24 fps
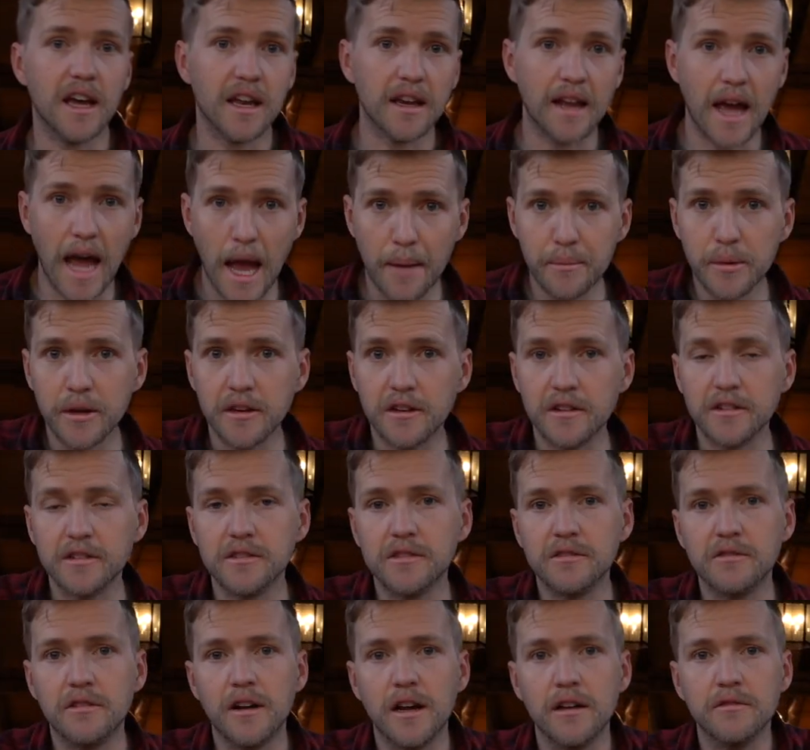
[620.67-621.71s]
and happiness
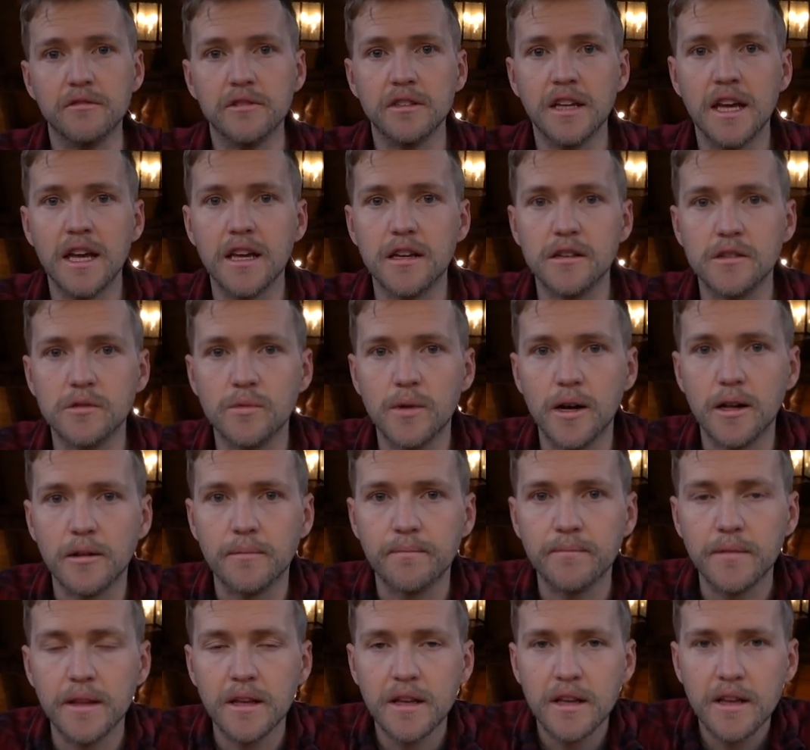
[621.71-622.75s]
throughout the day as well.
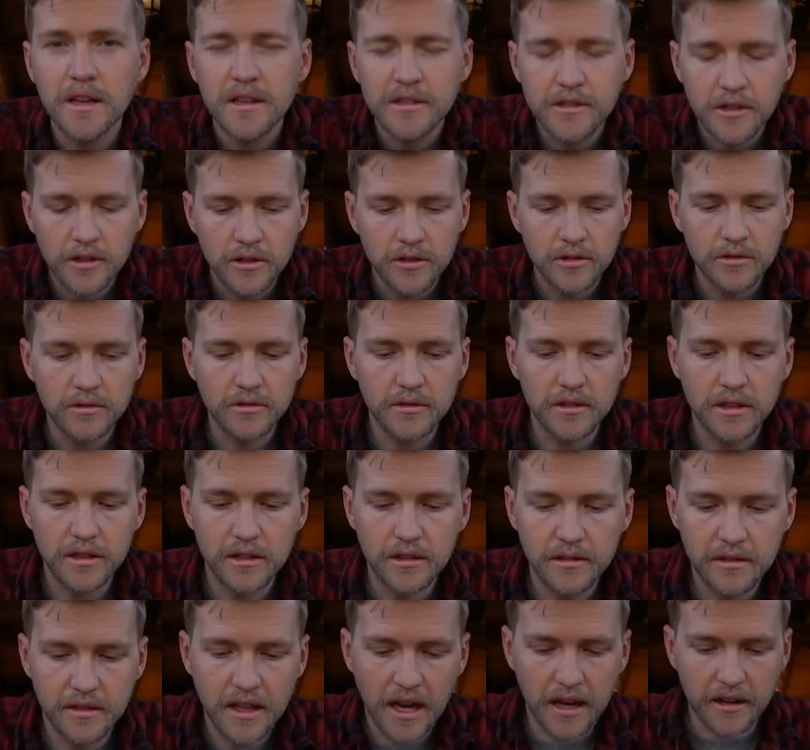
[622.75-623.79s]
So
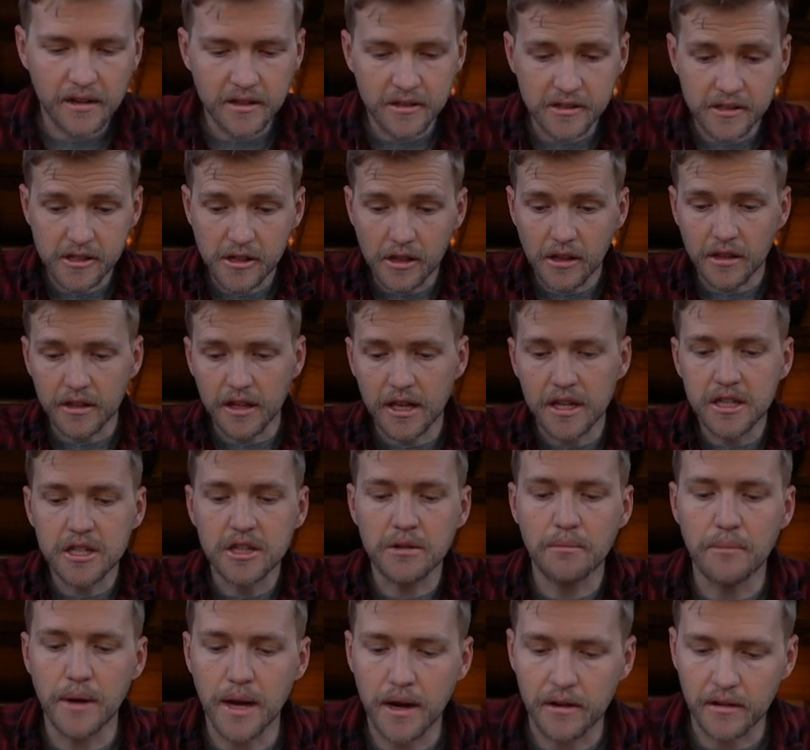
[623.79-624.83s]
that
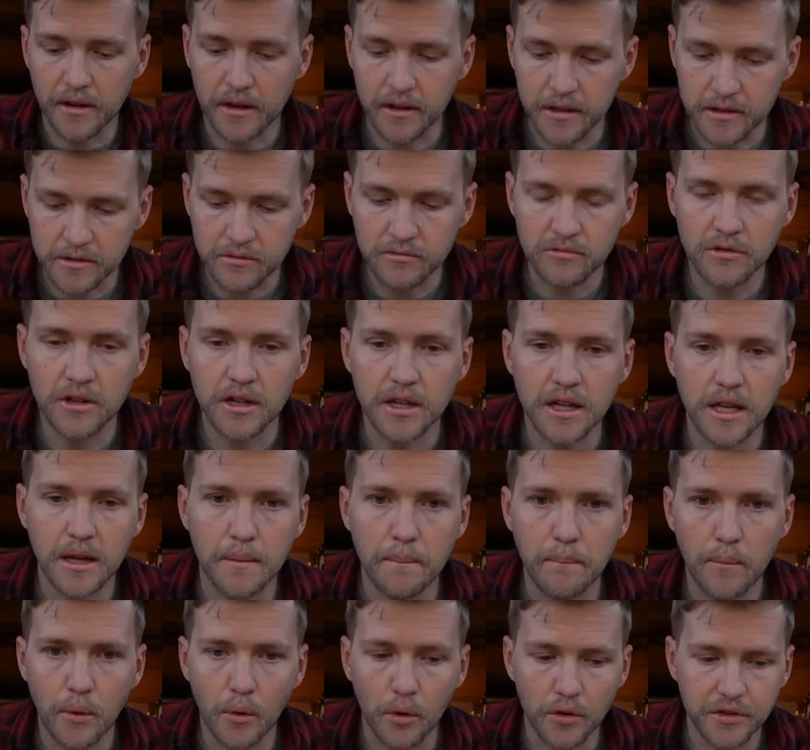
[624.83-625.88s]
consolidation period is really
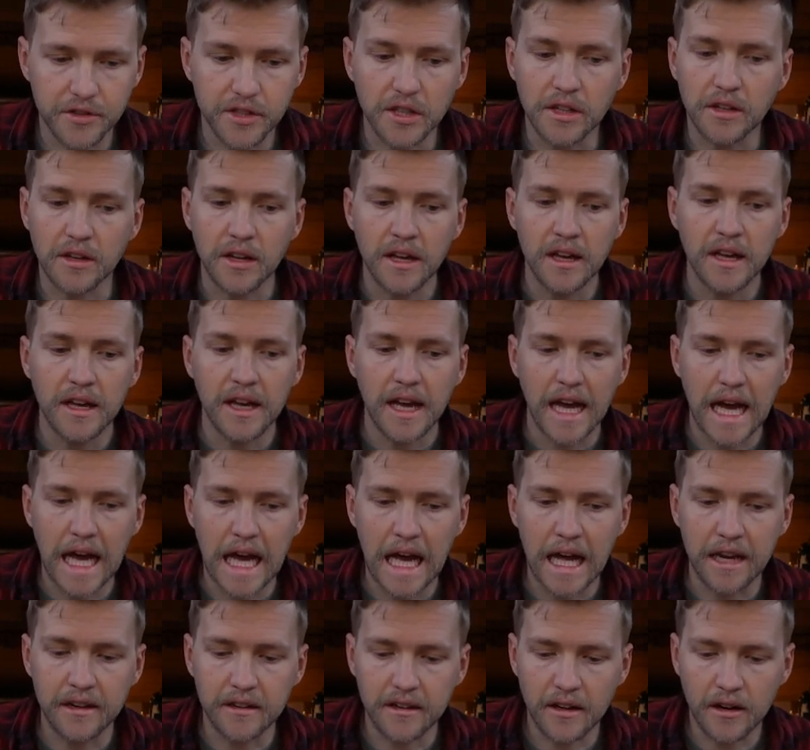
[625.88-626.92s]
important.
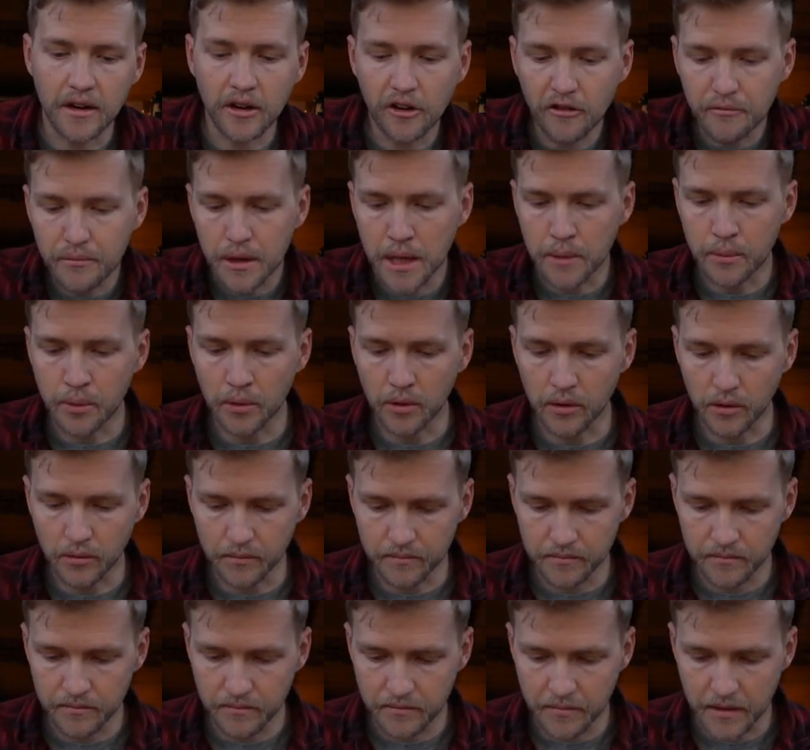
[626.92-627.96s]
And a lot of people,
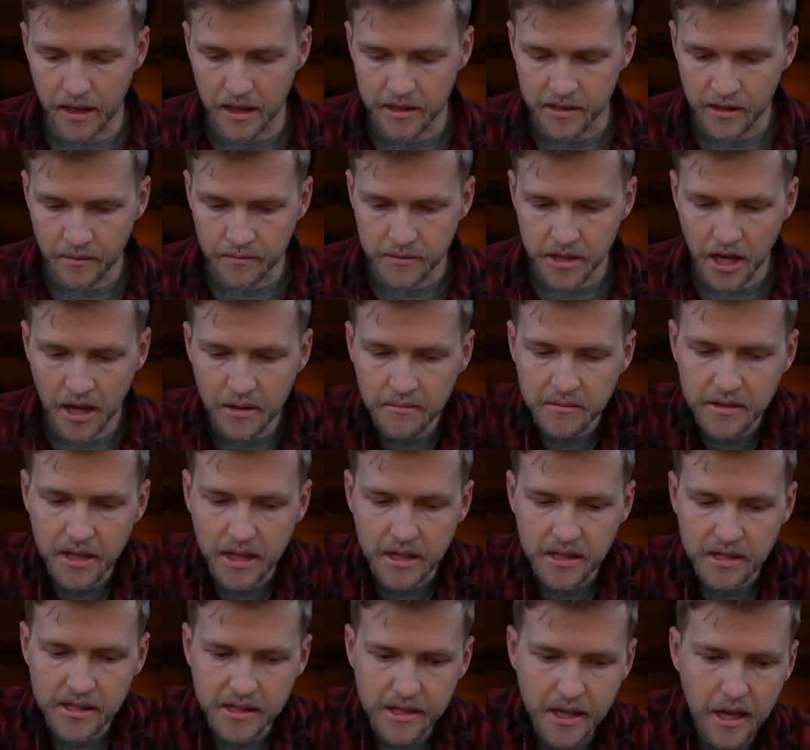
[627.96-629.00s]
they sometimes
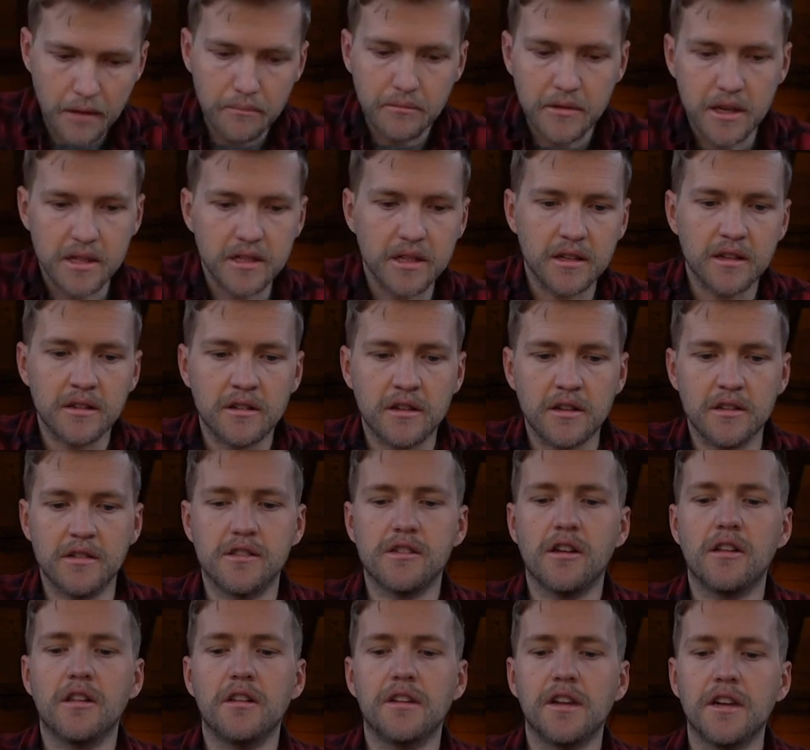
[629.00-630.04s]
skip this
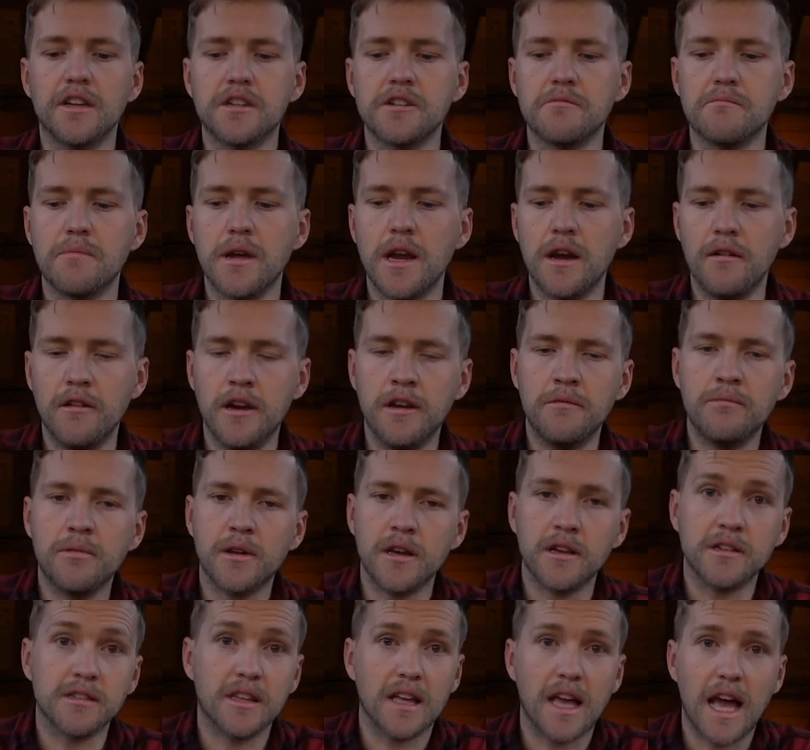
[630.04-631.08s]
consolidation period
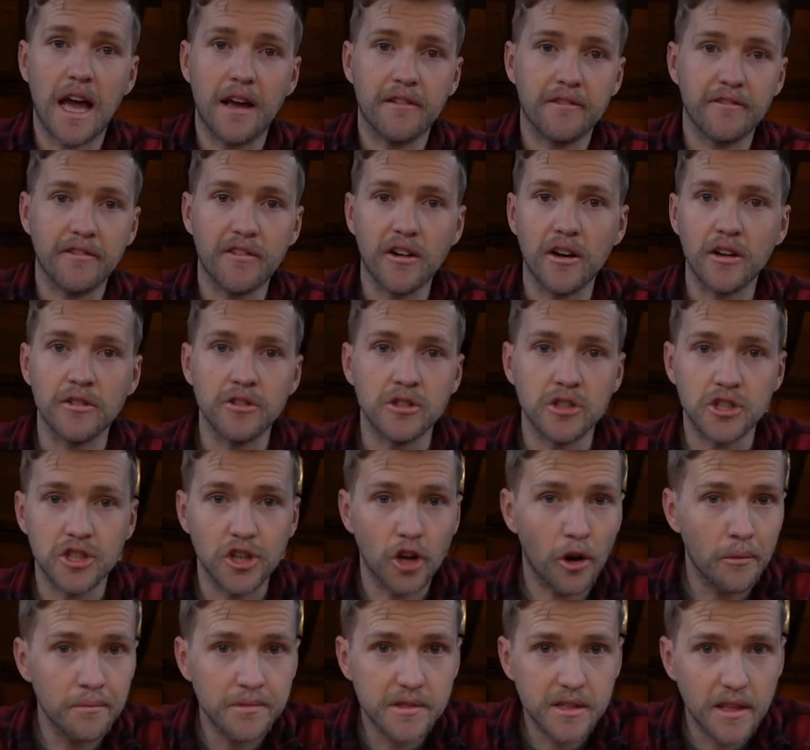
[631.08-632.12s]
because they have other
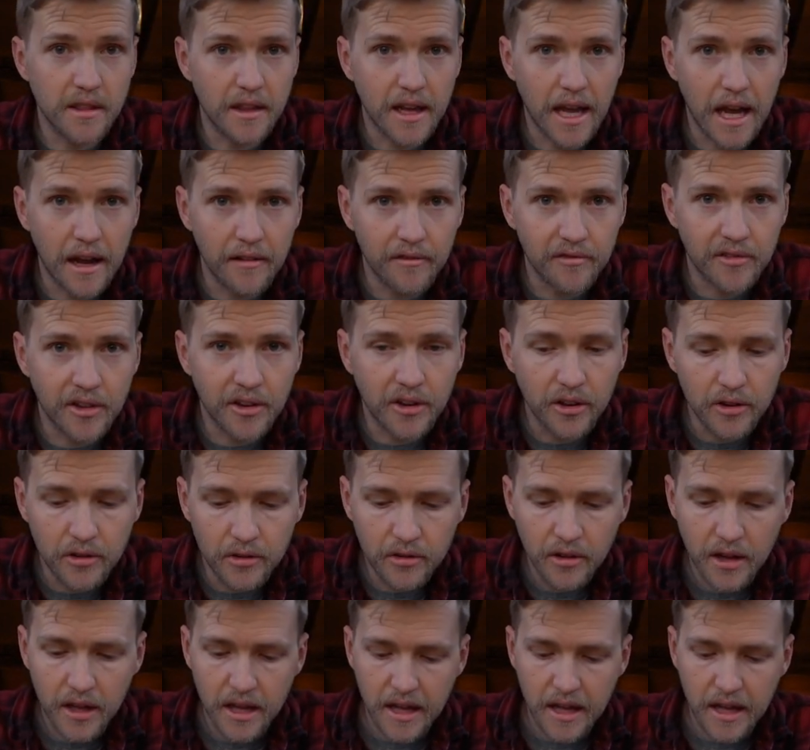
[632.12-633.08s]
jobs that they have to do,